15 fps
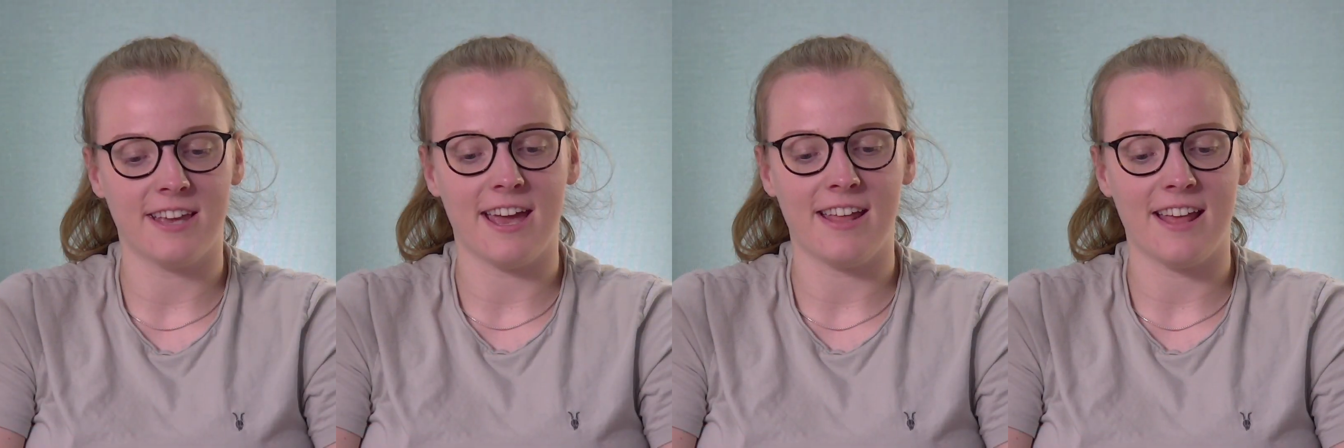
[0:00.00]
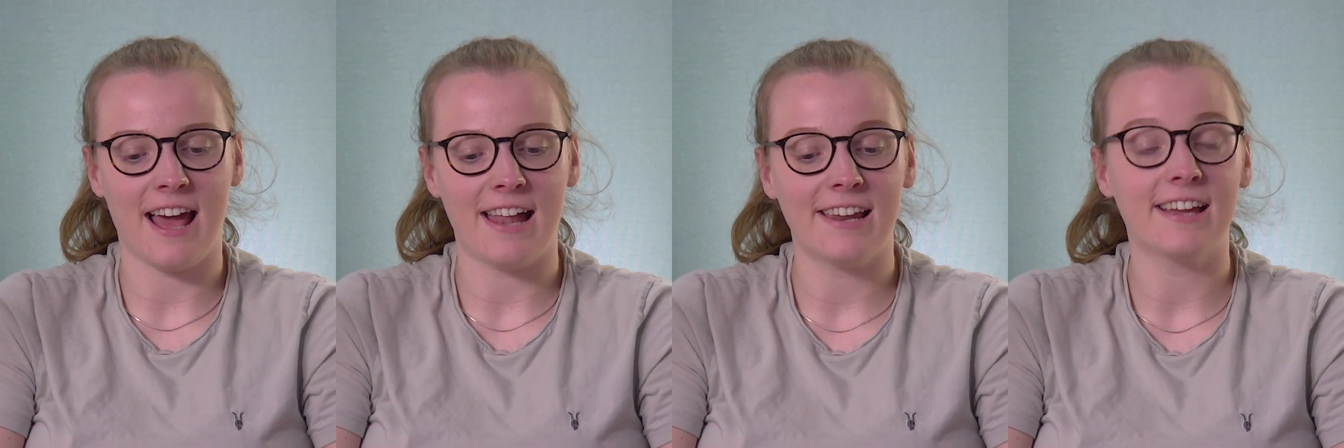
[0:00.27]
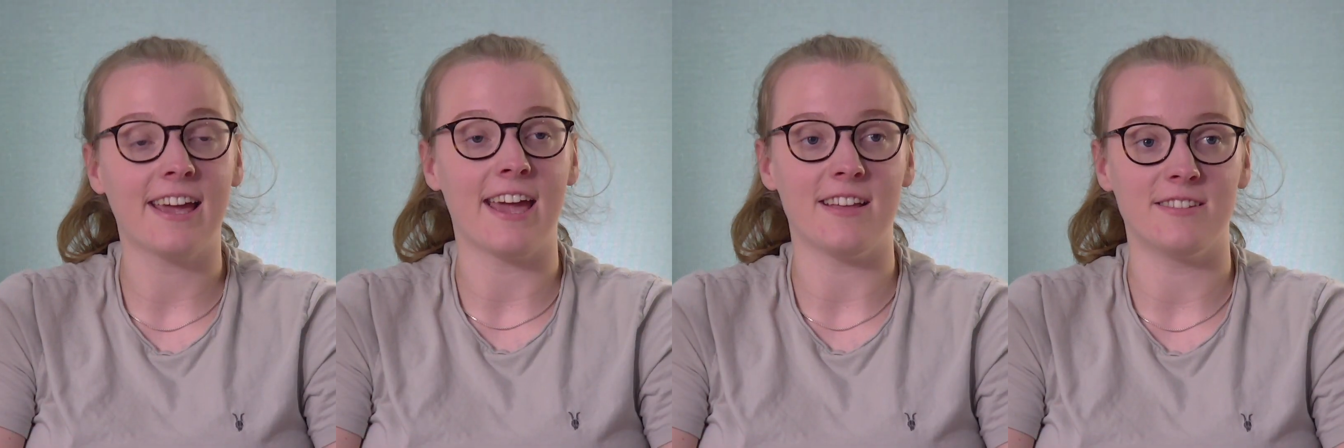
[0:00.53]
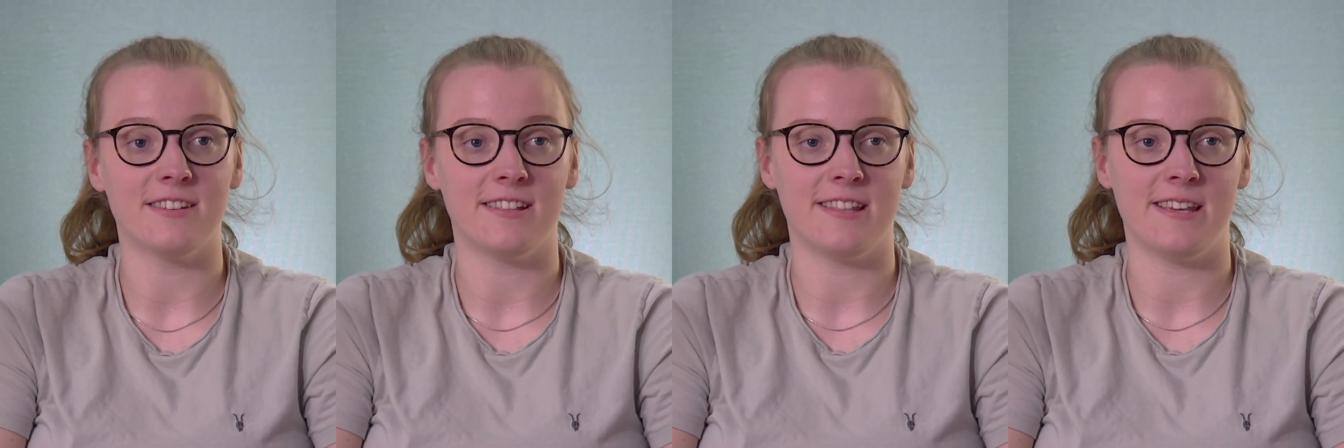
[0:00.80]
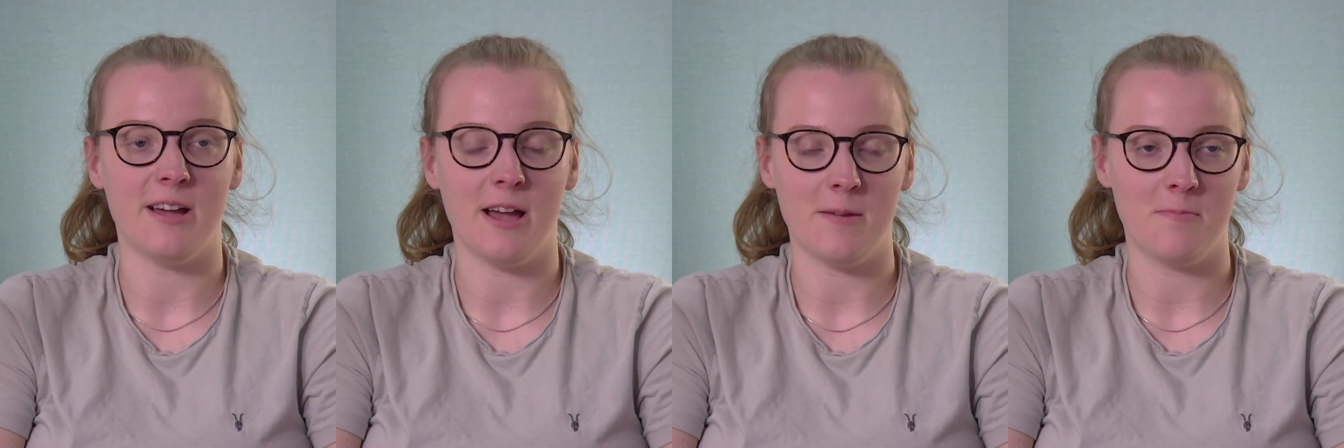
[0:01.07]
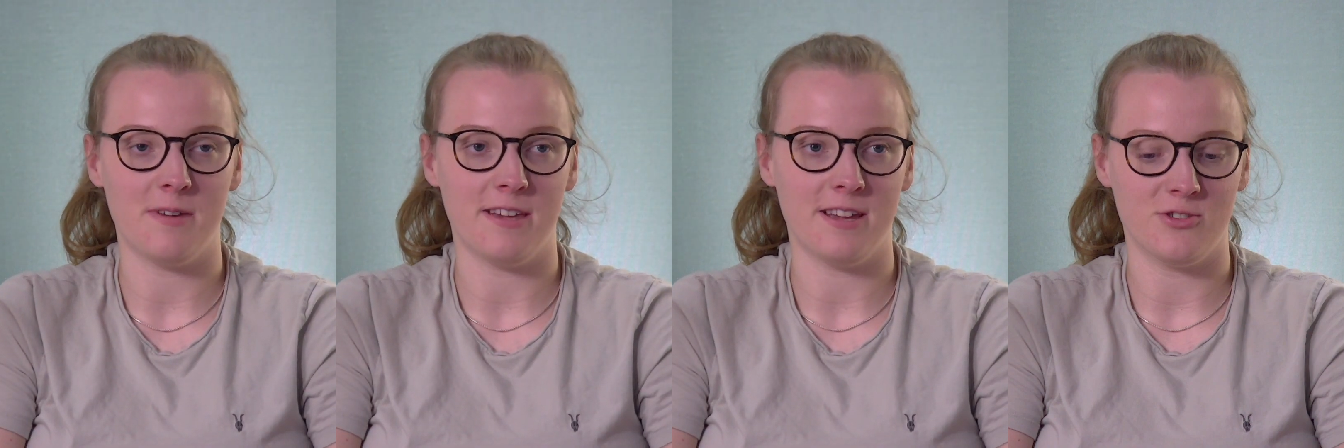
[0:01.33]
get allocated the
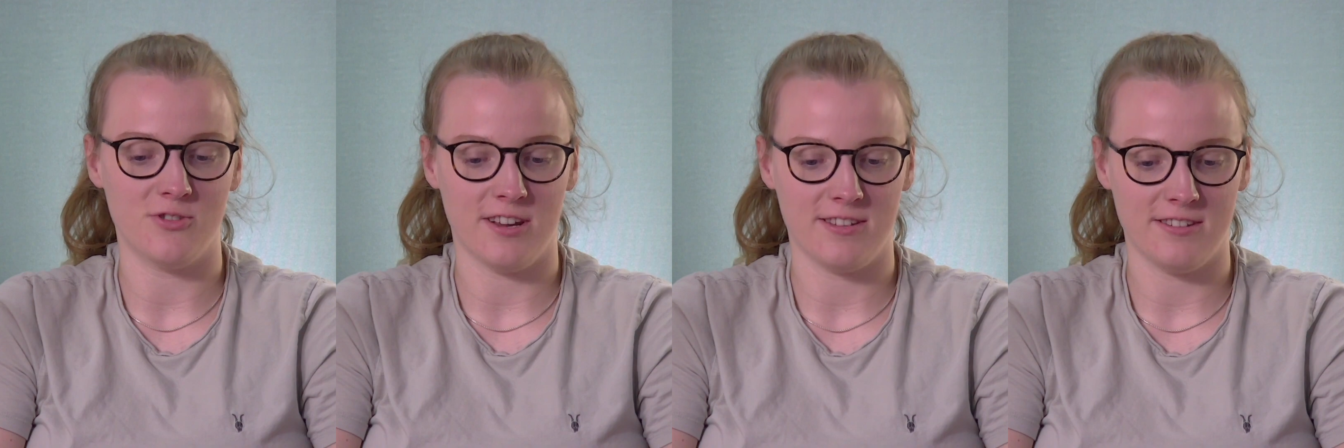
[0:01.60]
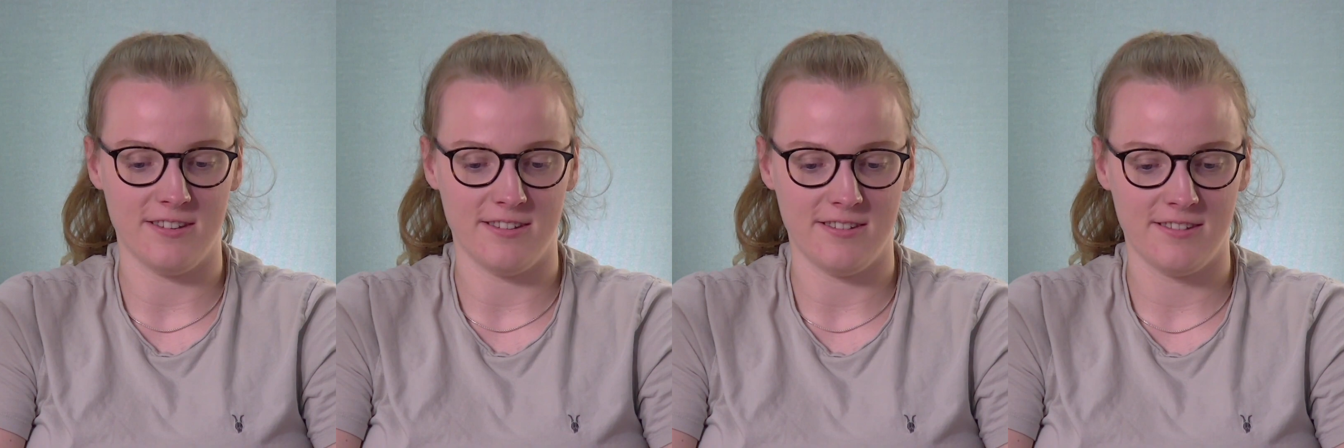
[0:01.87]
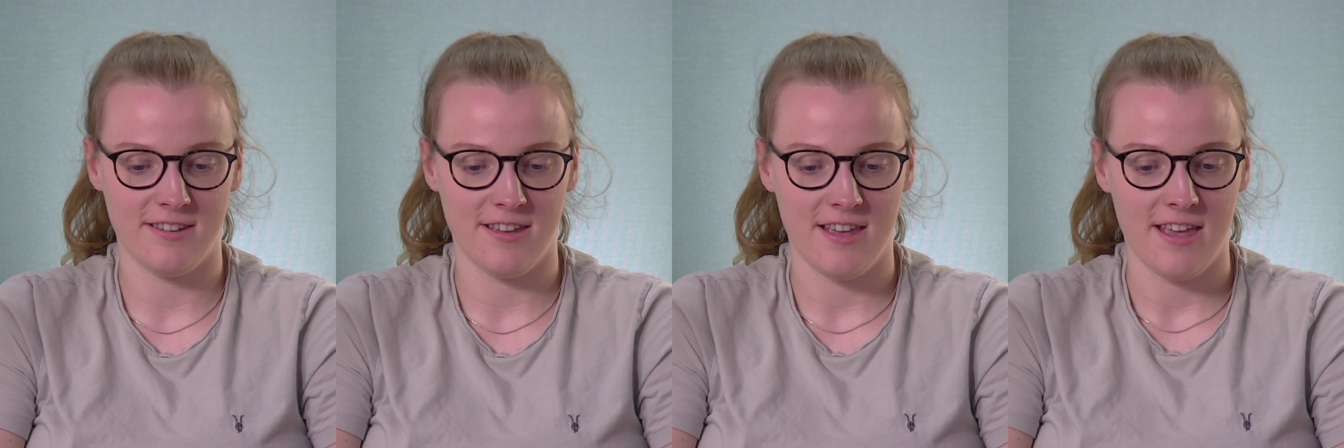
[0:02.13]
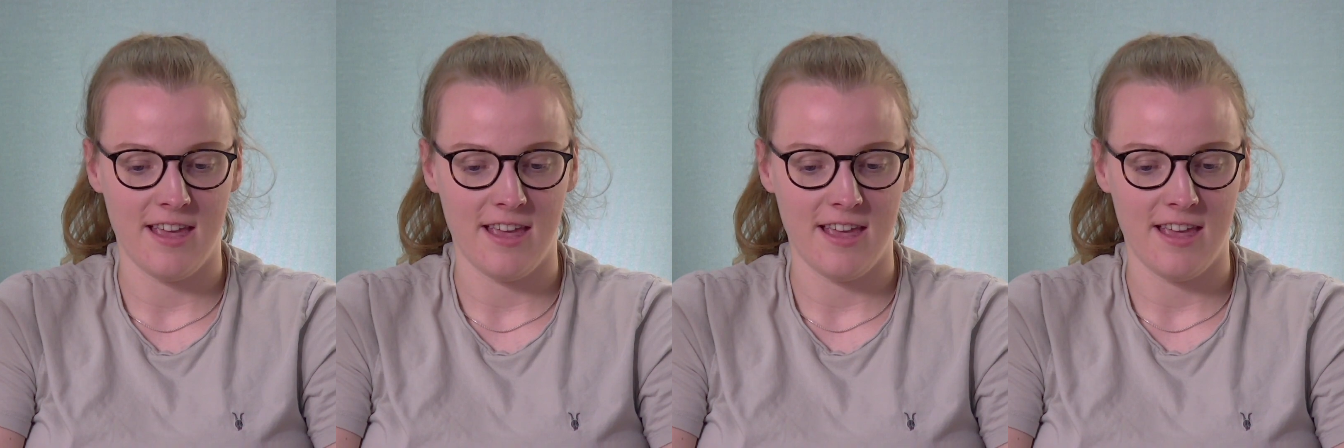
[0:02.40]
IP addresses?